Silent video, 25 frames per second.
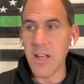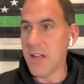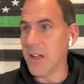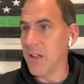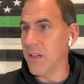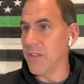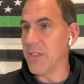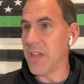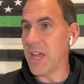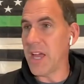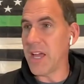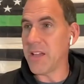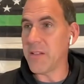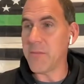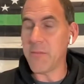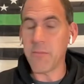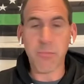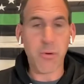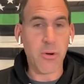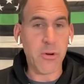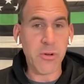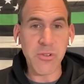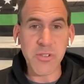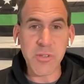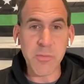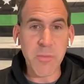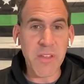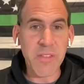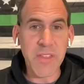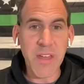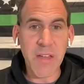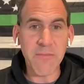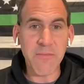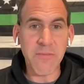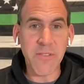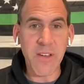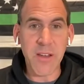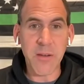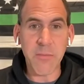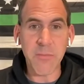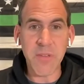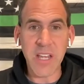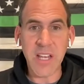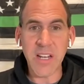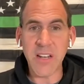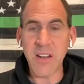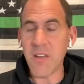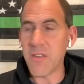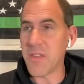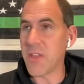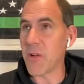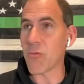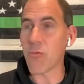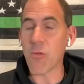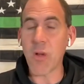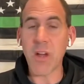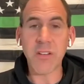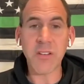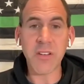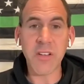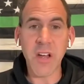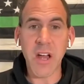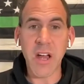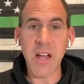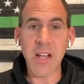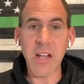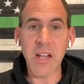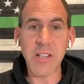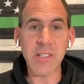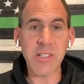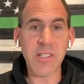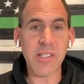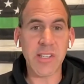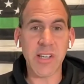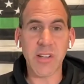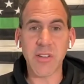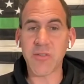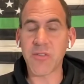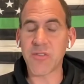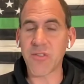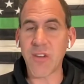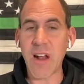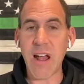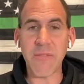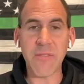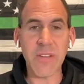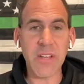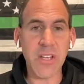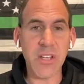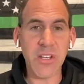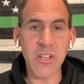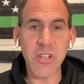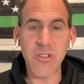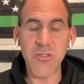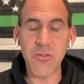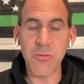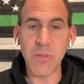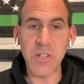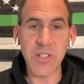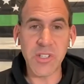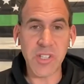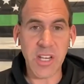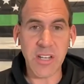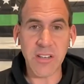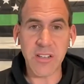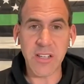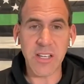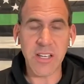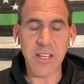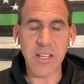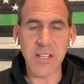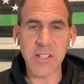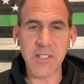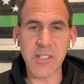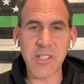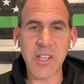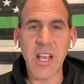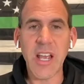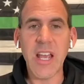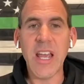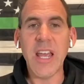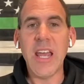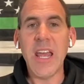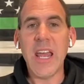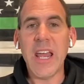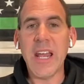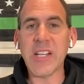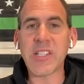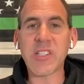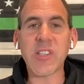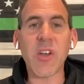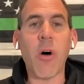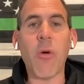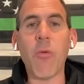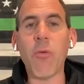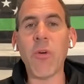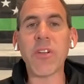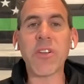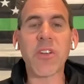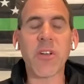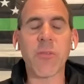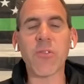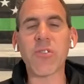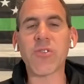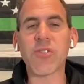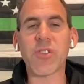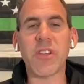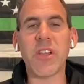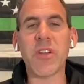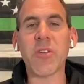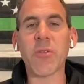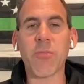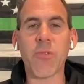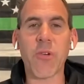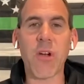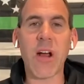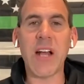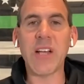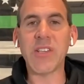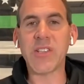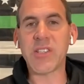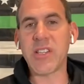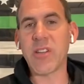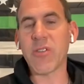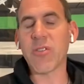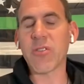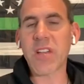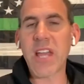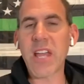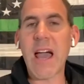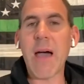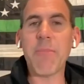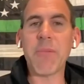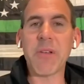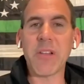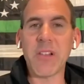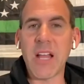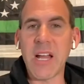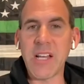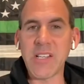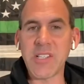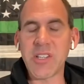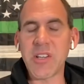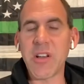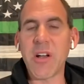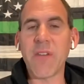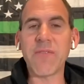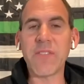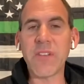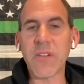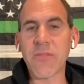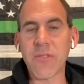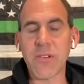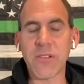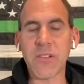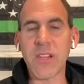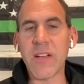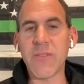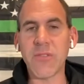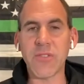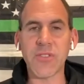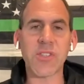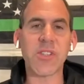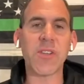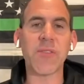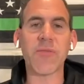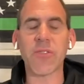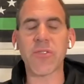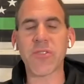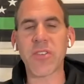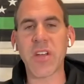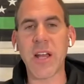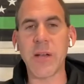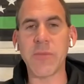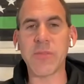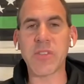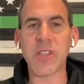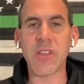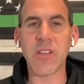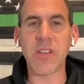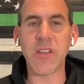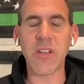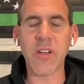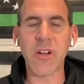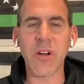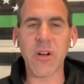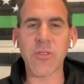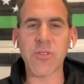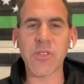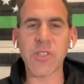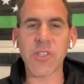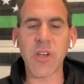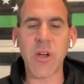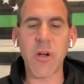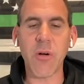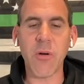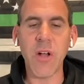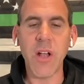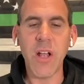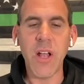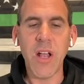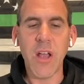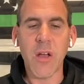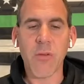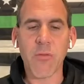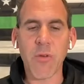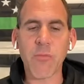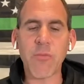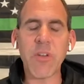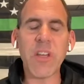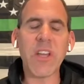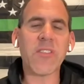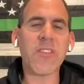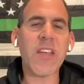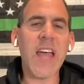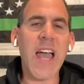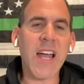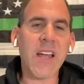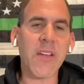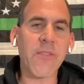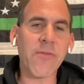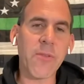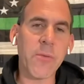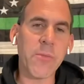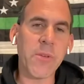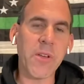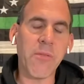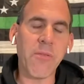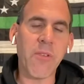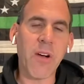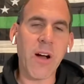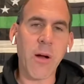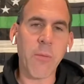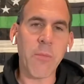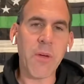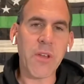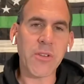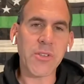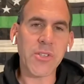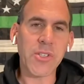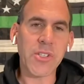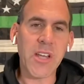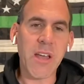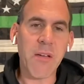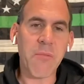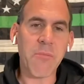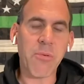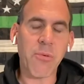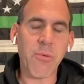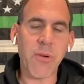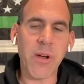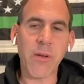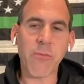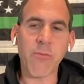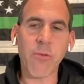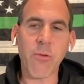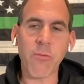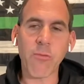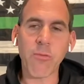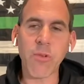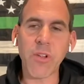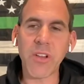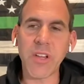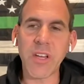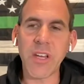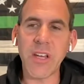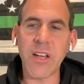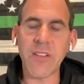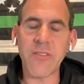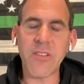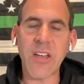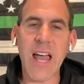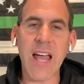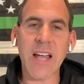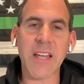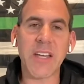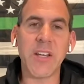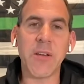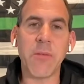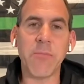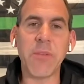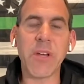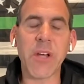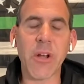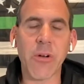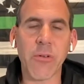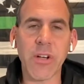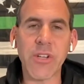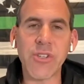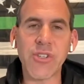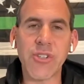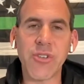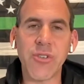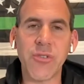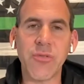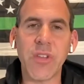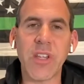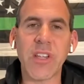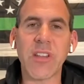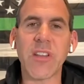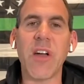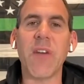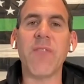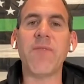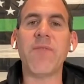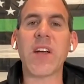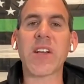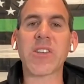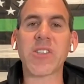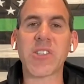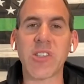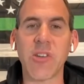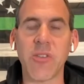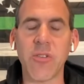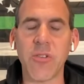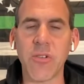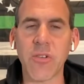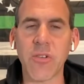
that produce methamphetamine, that run guns, that traffic in humans and kids. It's all one commercial enterprise that are capitalizing off different levels, different times of the year. So when we attack it from an environmental standpoint, we're really attacking a bigger issue that affects the whole